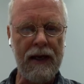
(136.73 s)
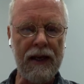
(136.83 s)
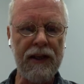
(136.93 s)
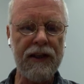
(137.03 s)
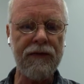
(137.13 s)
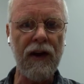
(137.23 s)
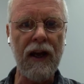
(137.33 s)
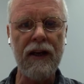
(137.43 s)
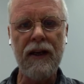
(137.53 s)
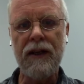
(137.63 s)
And thus
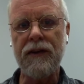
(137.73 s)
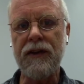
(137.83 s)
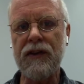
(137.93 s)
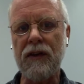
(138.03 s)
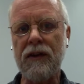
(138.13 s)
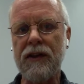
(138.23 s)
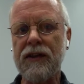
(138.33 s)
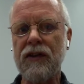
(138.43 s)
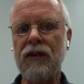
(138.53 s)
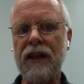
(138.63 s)
far, there's
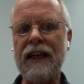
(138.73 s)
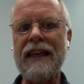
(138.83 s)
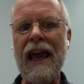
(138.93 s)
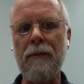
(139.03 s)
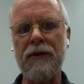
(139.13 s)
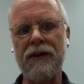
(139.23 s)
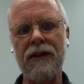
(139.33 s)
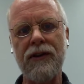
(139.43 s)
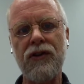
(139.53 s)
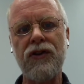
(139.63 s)
certainly a gap in
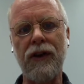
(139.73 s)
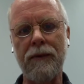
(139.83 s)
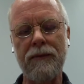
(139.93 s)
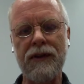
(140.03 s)
the literature.